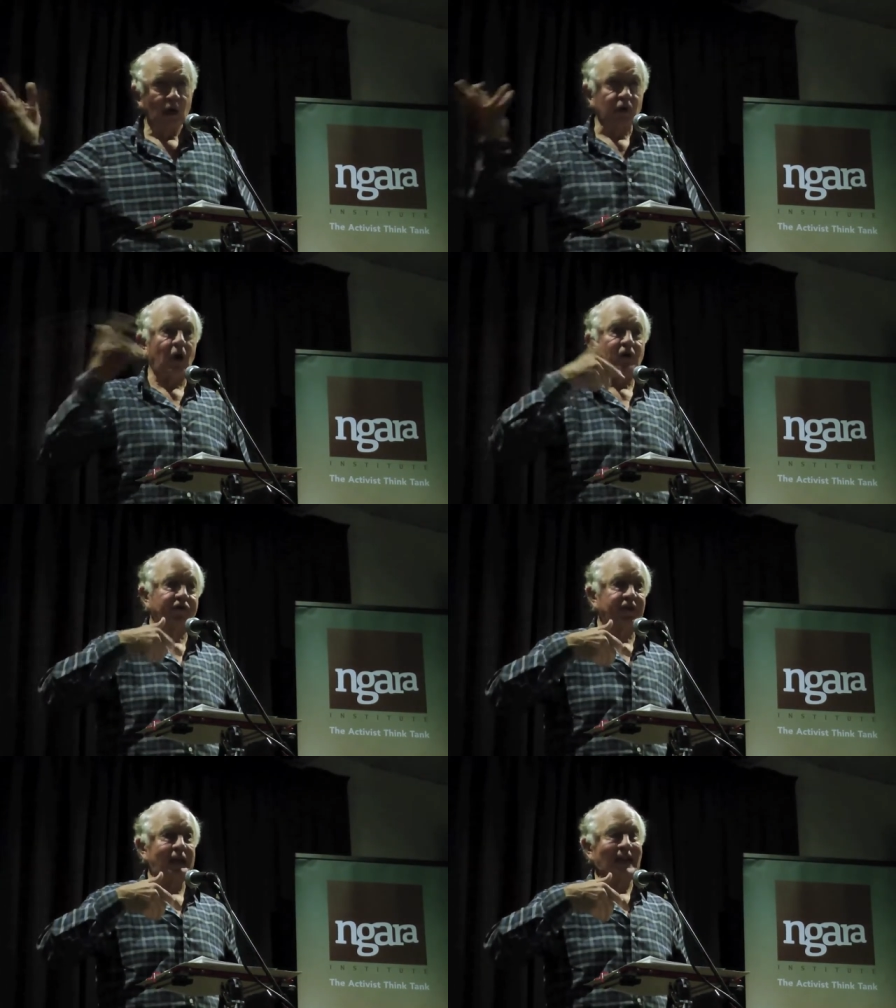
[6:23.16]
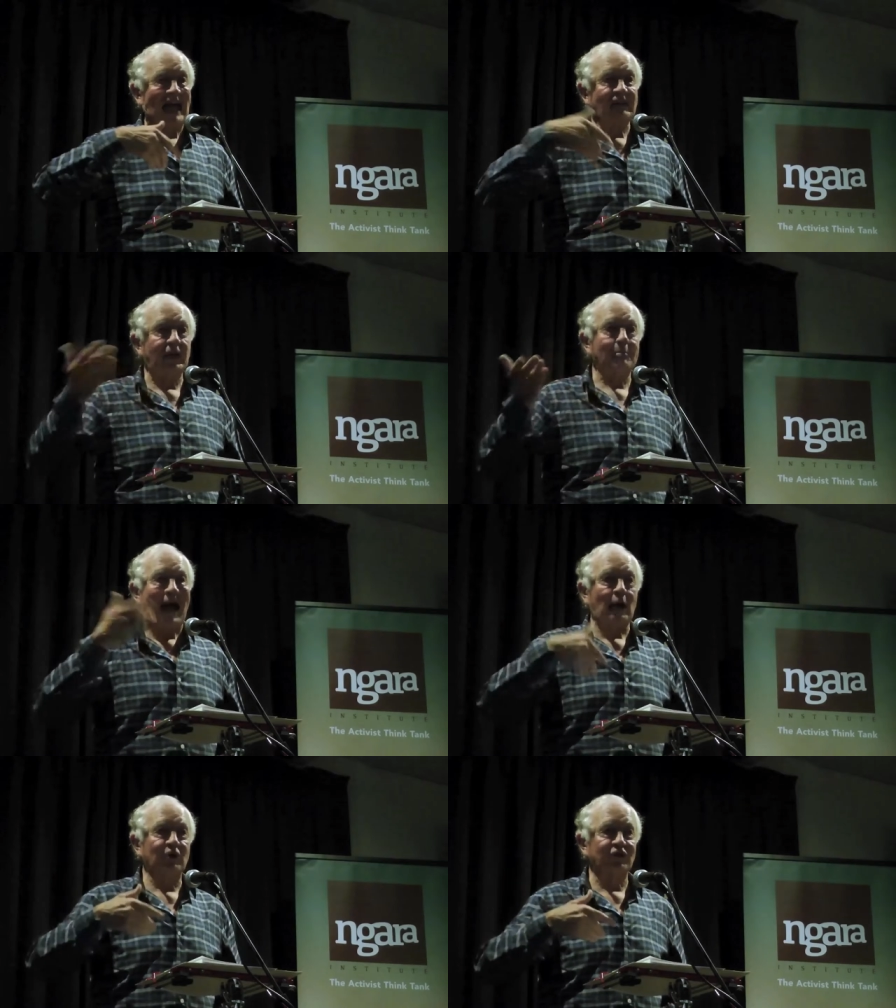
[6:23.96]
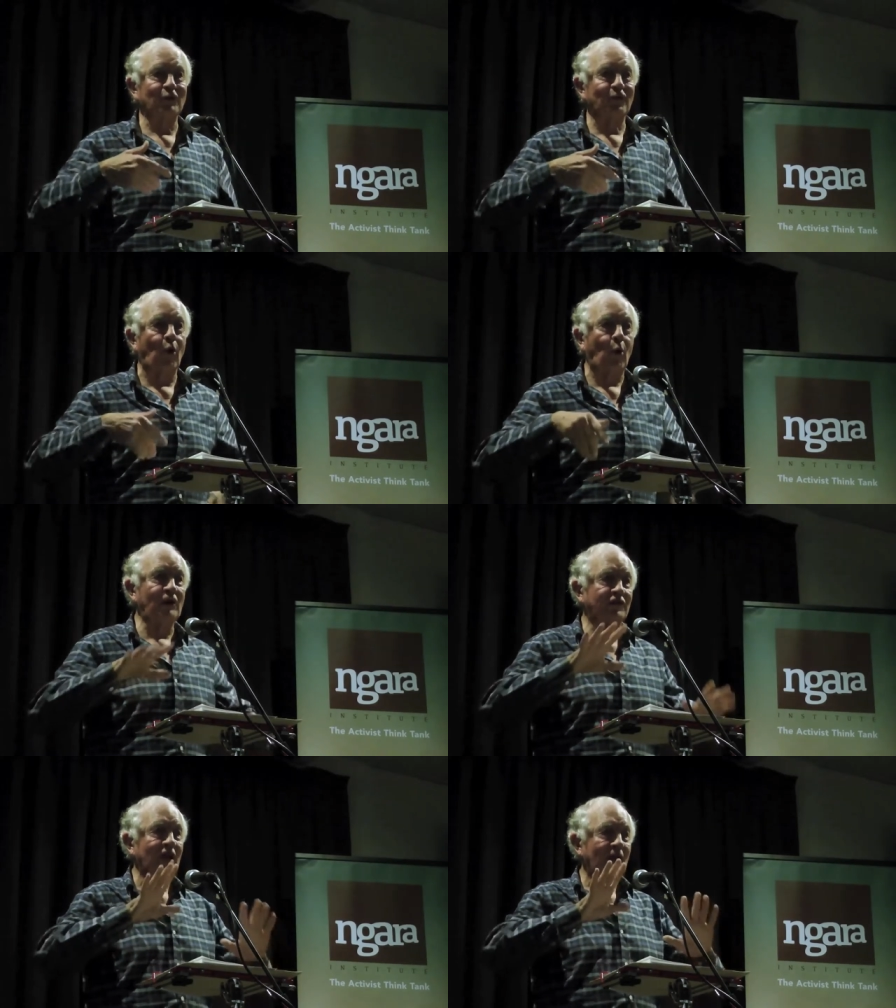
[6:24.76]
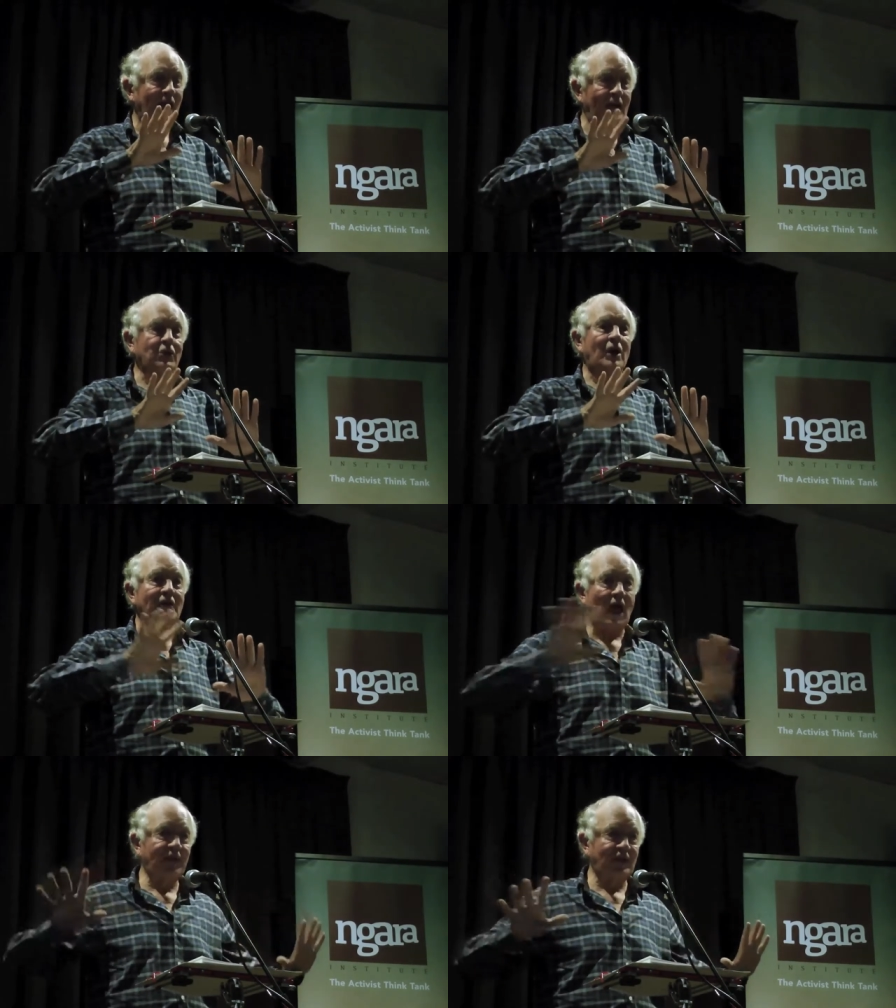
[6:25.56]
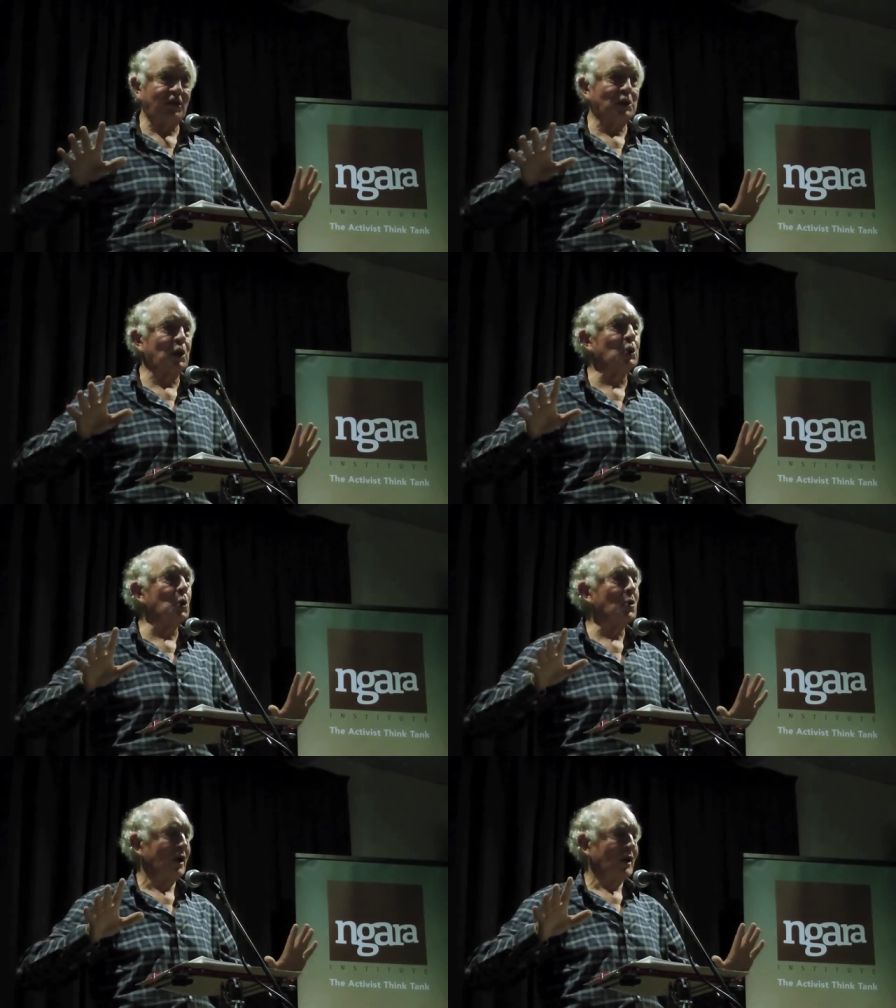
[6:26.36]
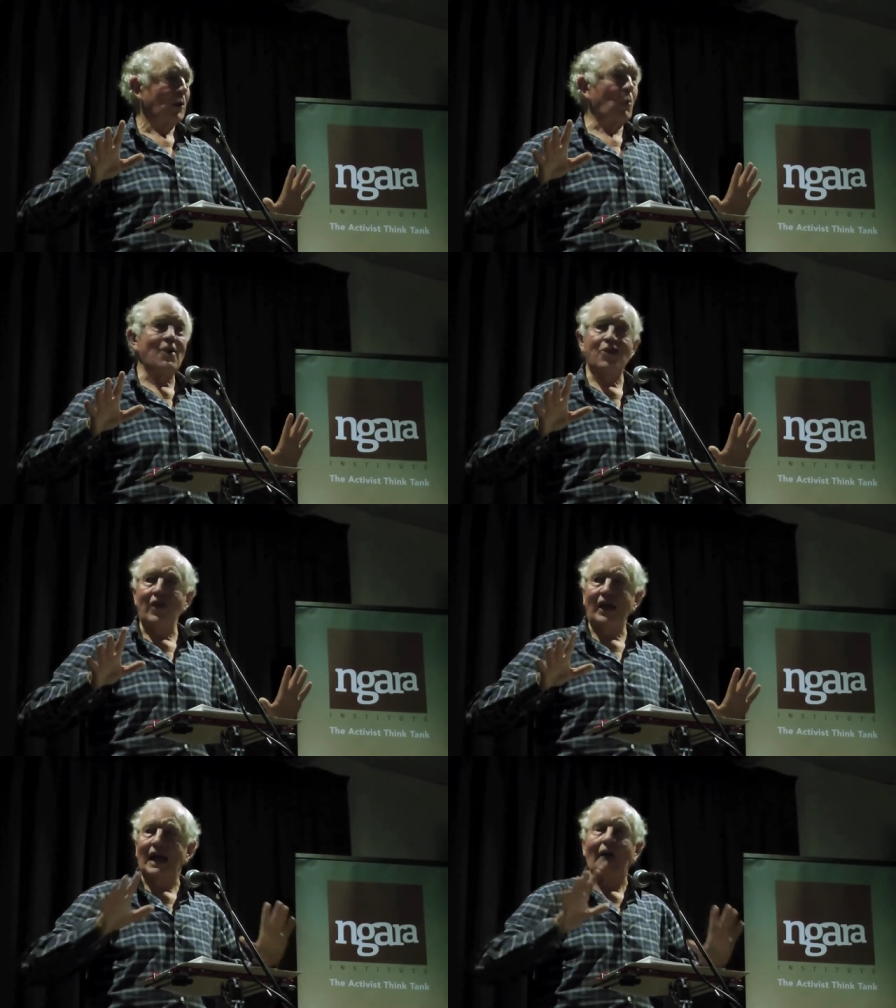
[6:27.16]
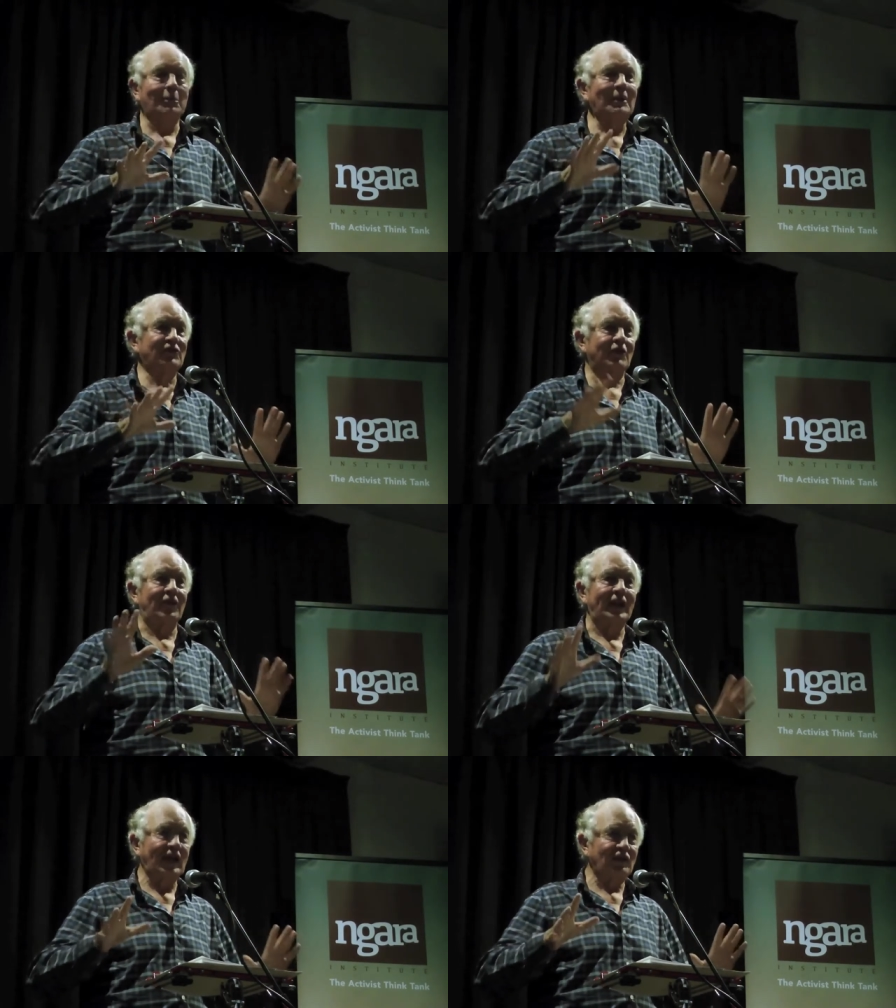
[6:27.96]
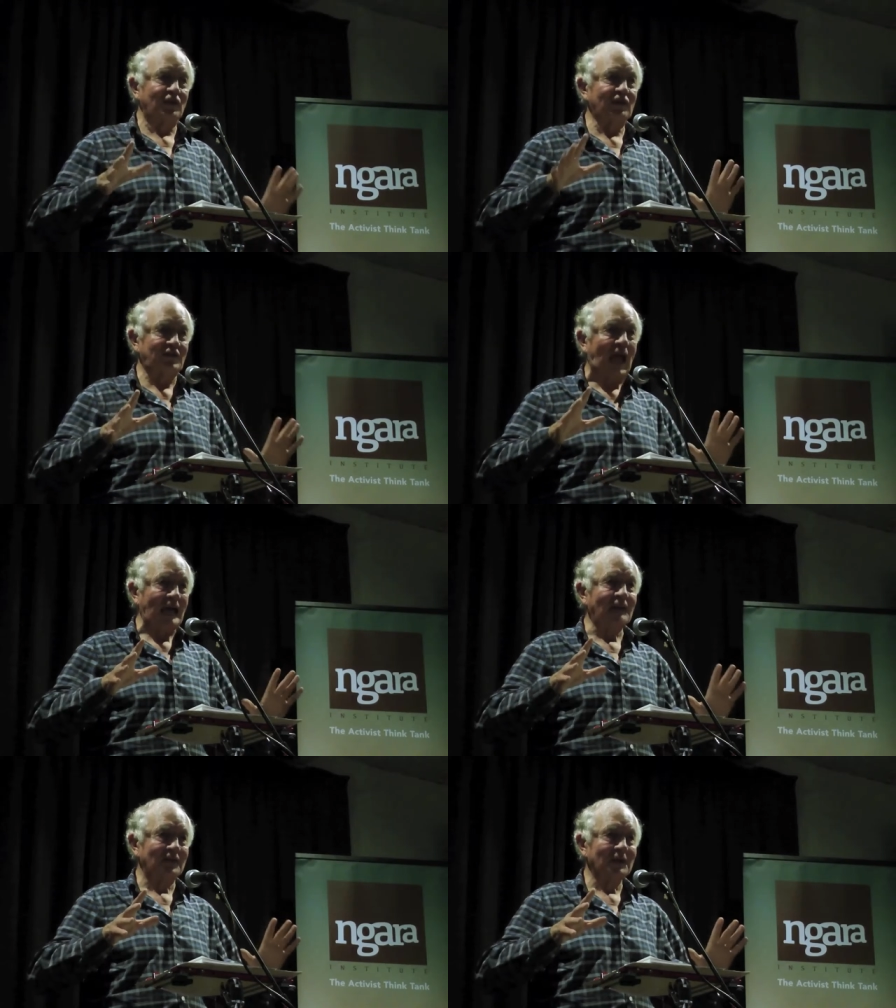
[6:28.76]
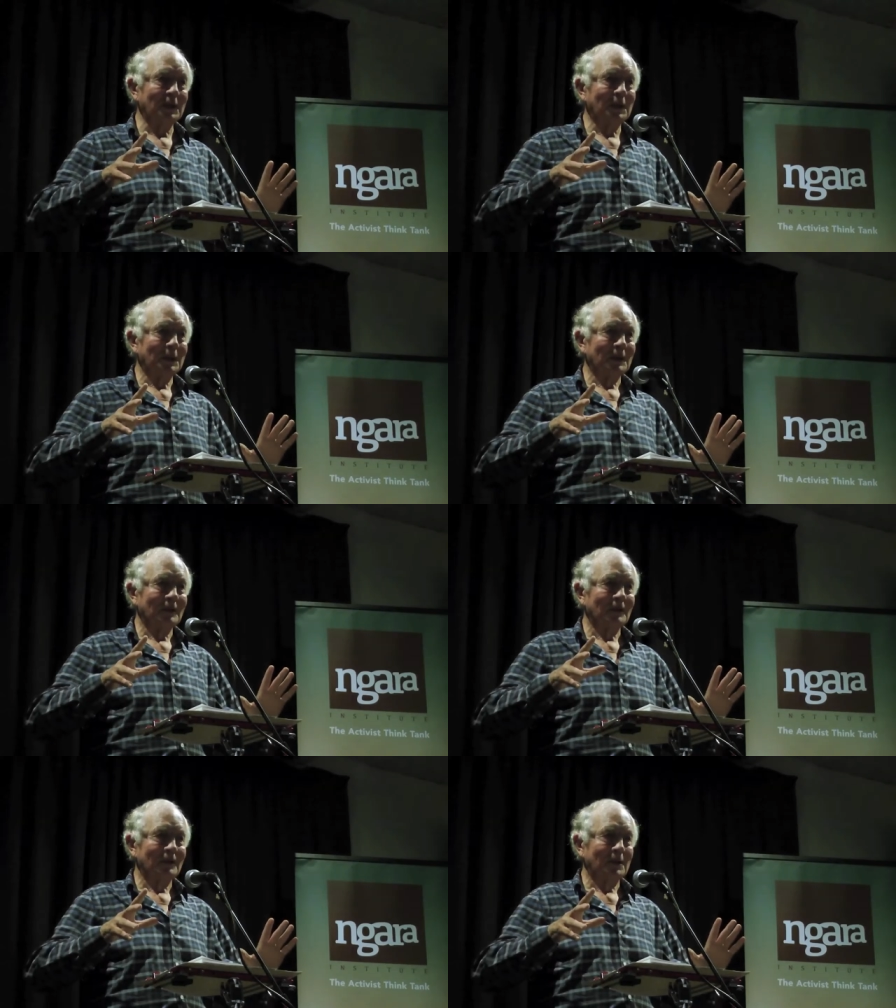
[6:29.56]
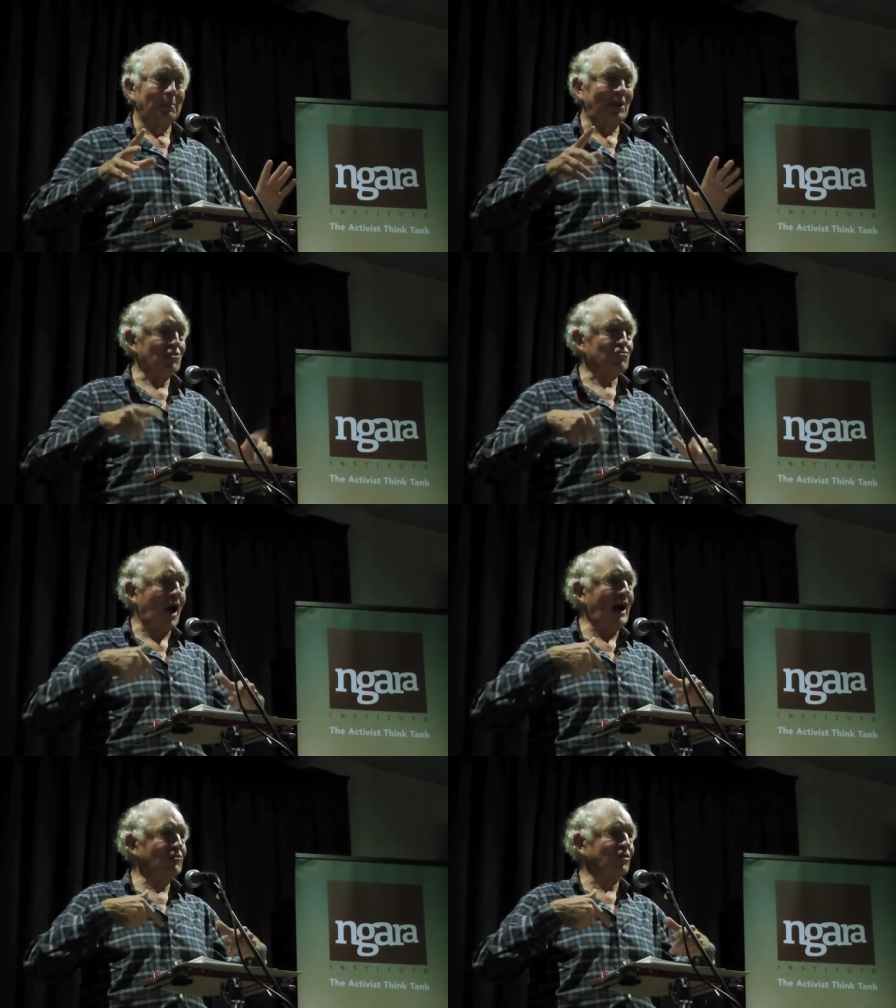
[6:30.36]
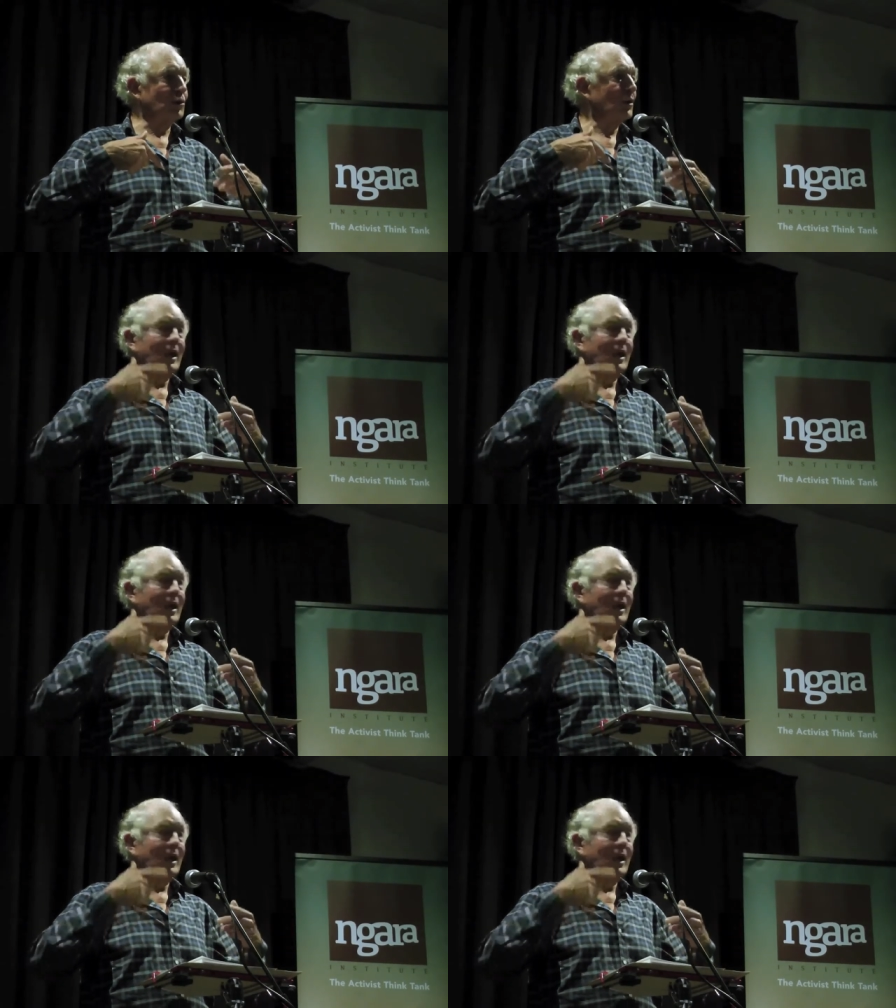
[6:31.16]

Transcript: cross the Atlantic backwards and forwards and have got nothing to do with the governments of the nation state, but are trying to